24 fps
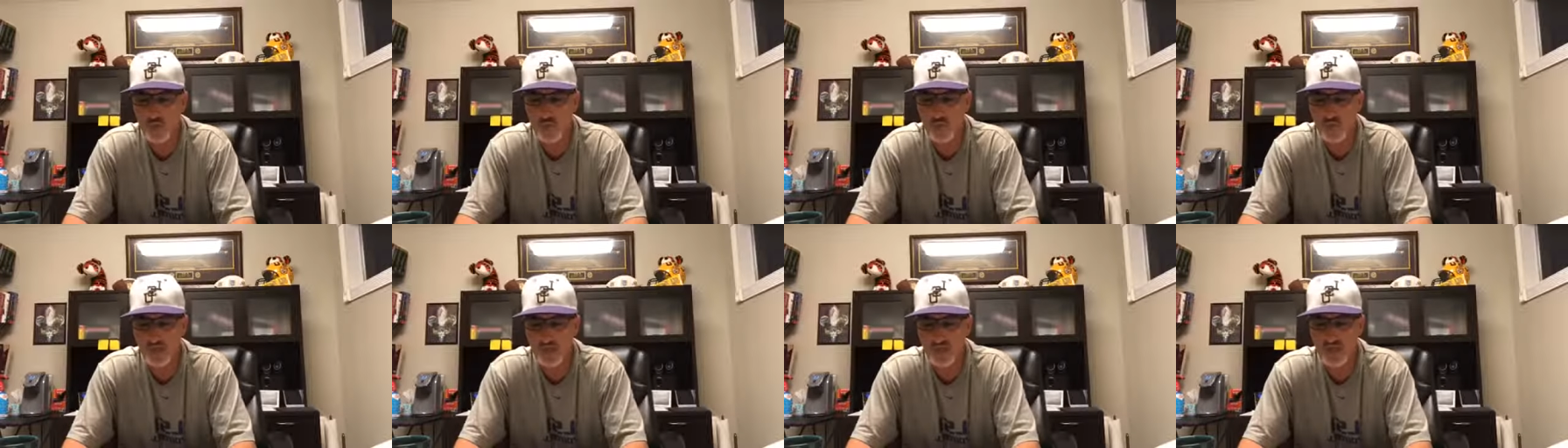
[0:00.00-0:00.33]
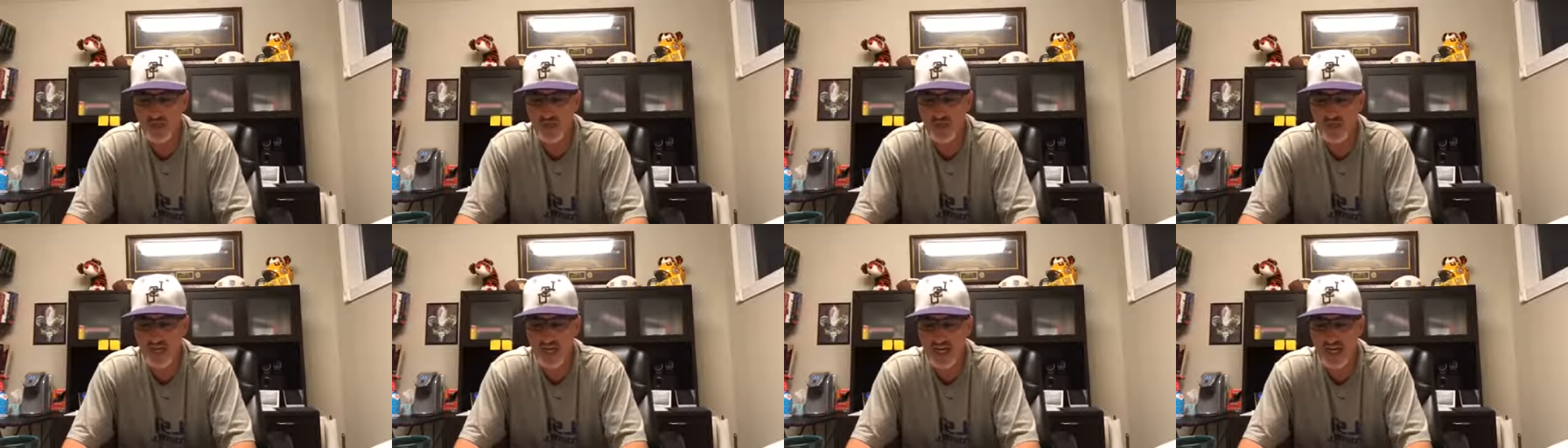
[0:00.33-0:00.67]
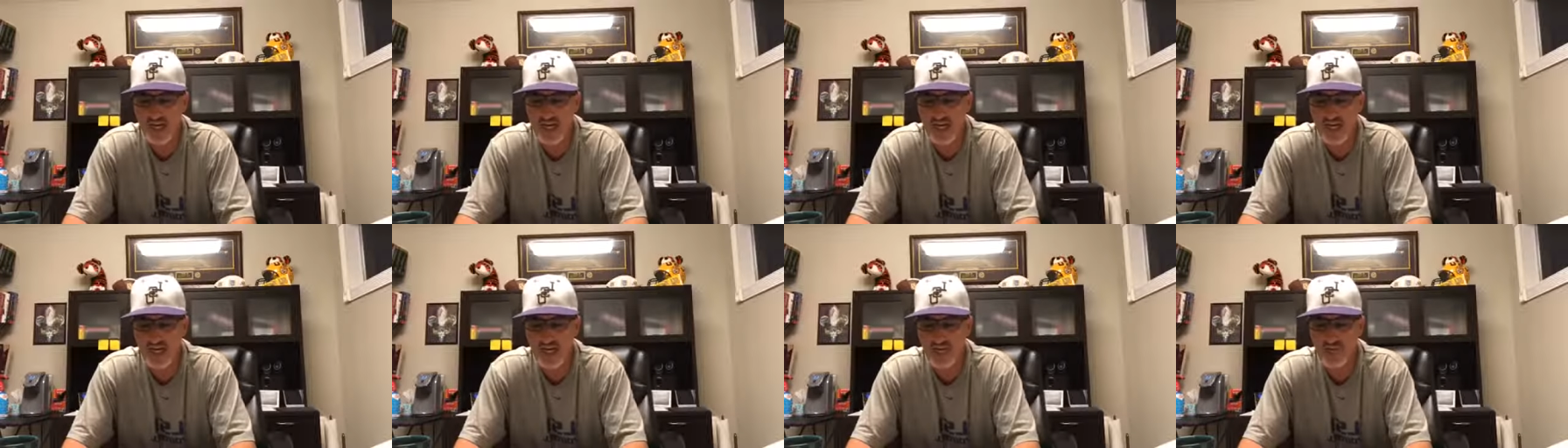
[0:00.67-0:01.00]
for a person to
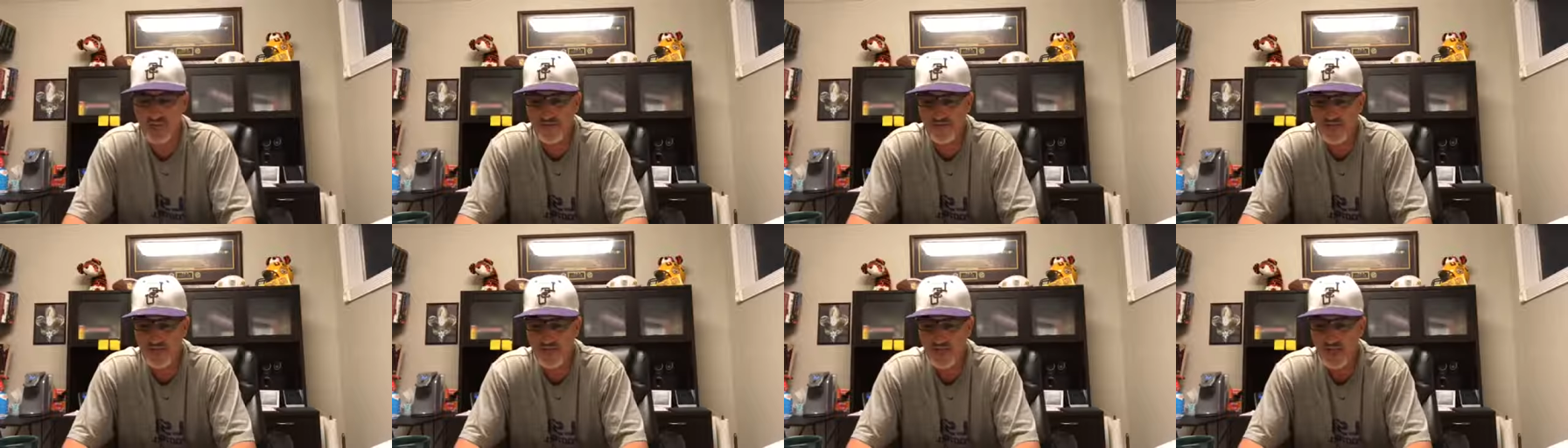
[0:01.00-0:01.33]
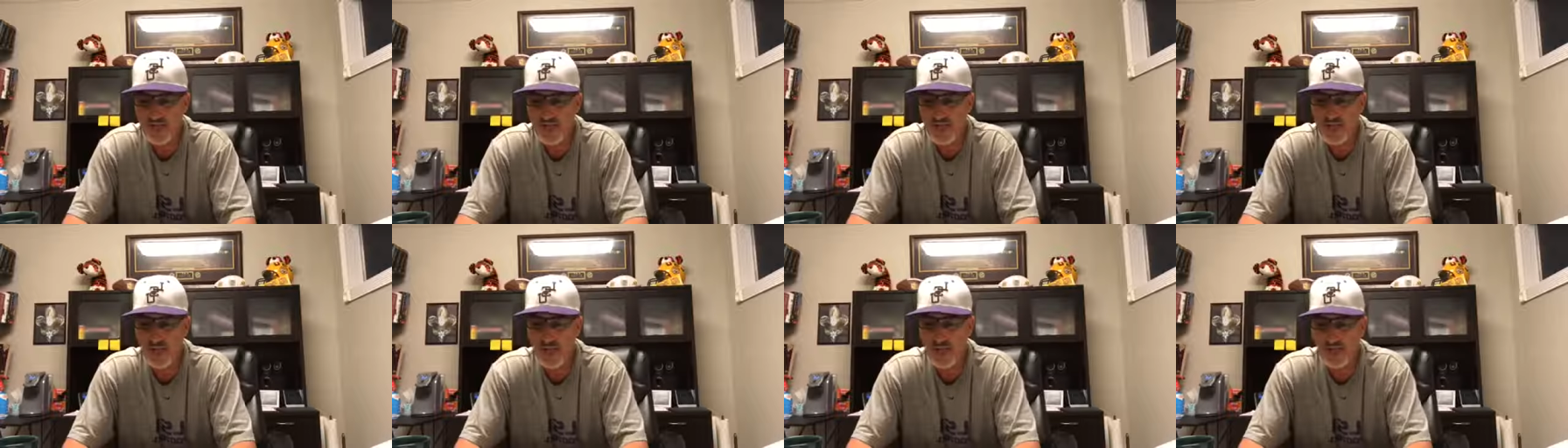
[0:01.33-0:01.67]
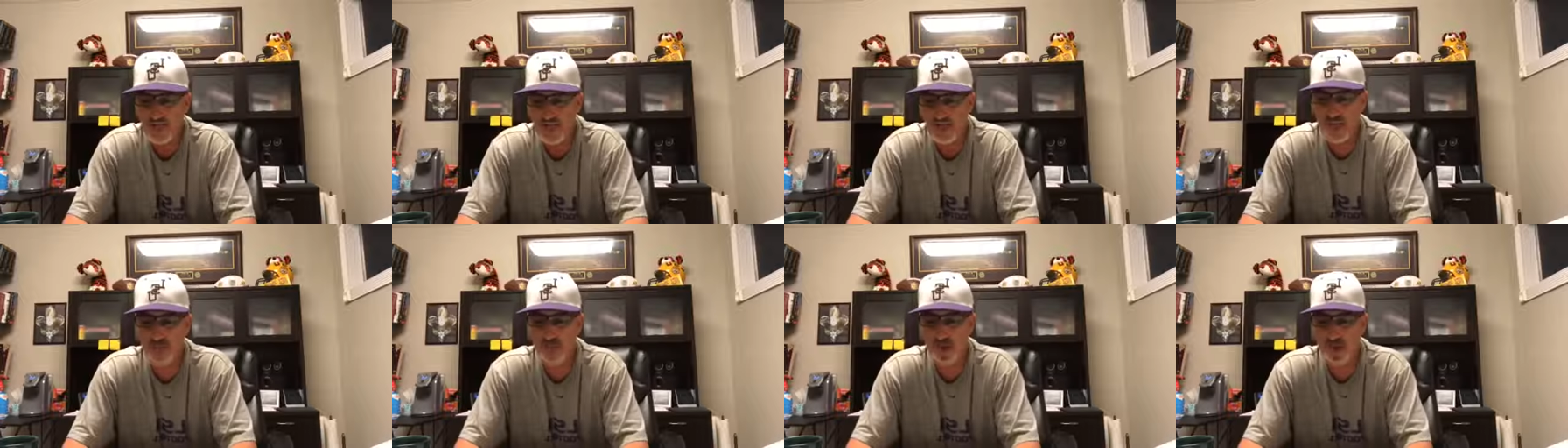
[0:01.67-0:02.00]
eat anything
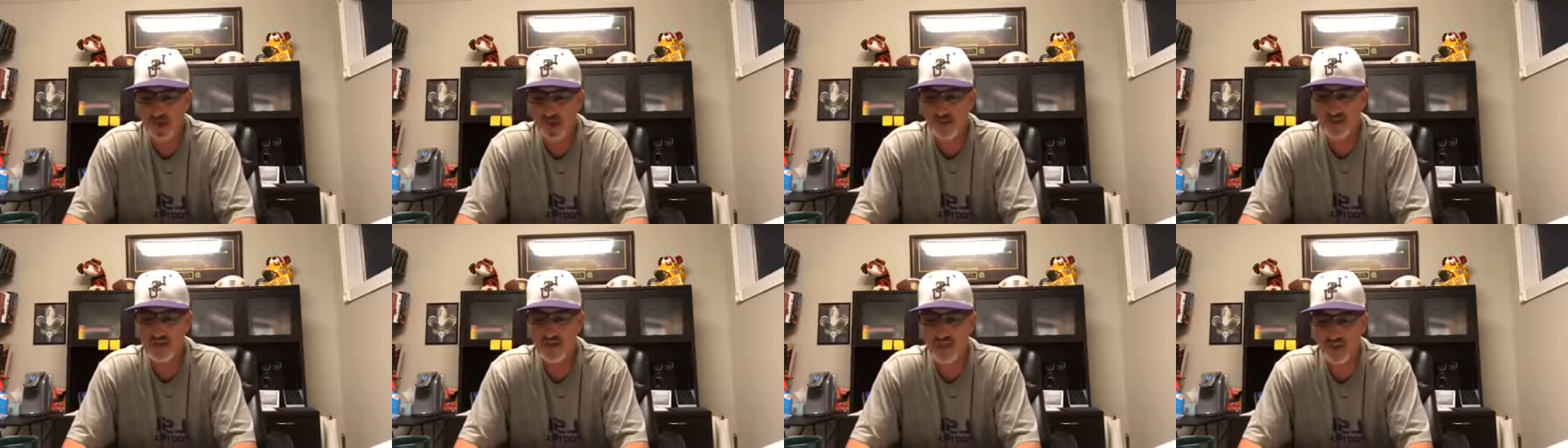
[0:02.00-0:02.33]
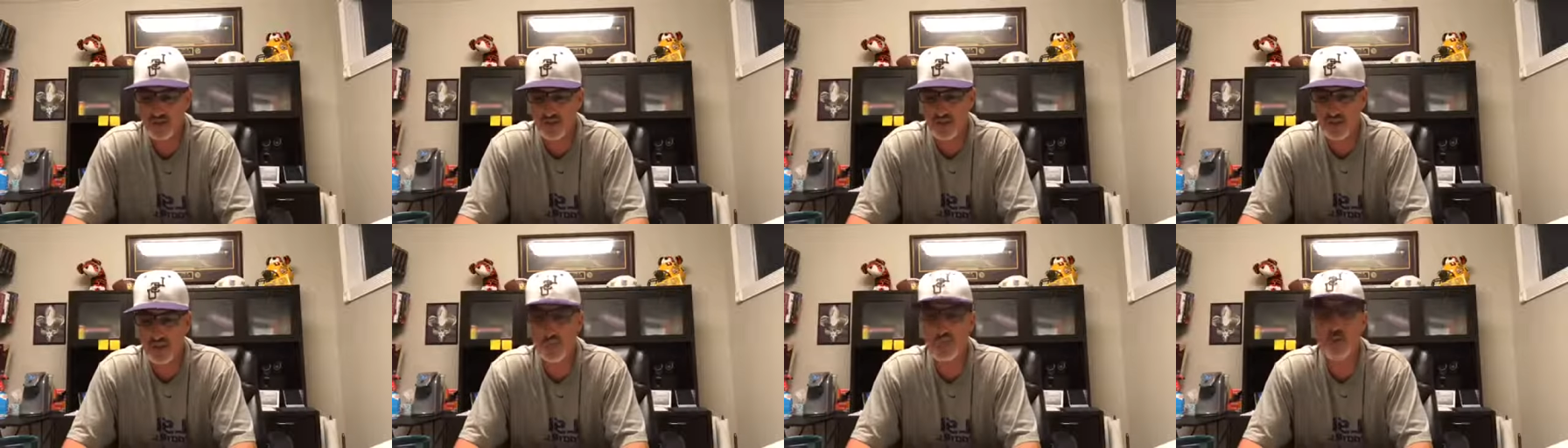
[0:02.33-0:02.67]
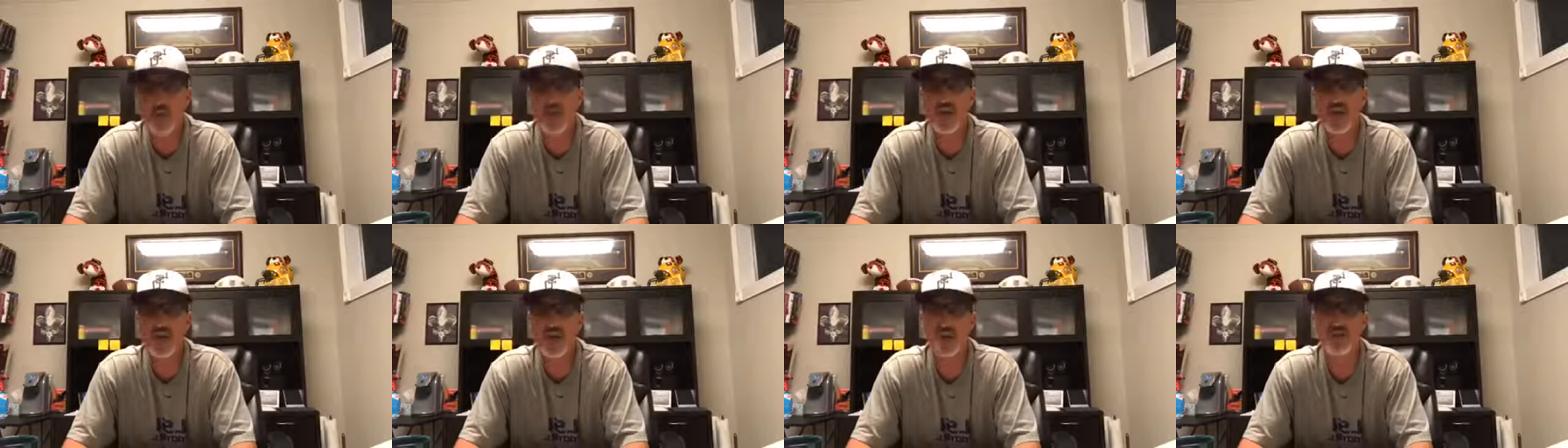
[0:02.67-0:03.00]
that causes
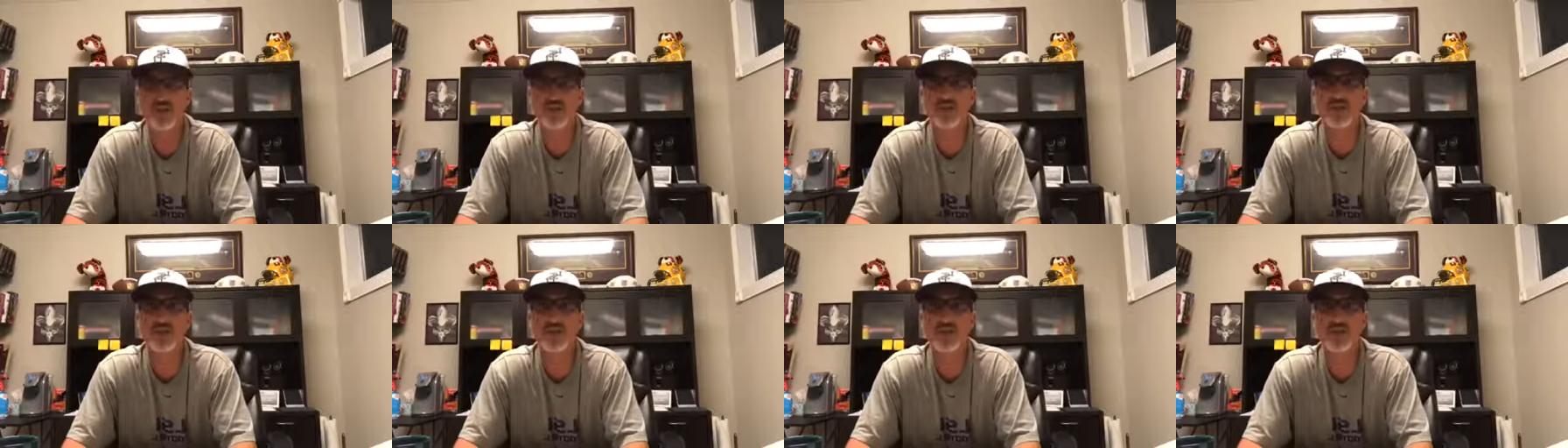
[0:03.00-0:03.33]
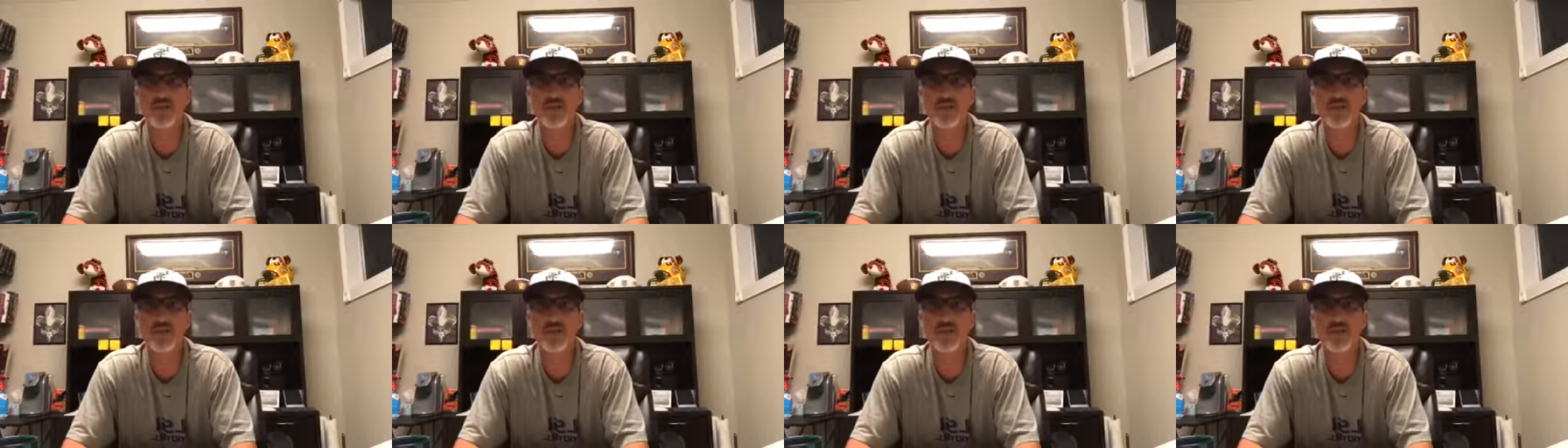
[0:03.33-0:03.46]
someone else to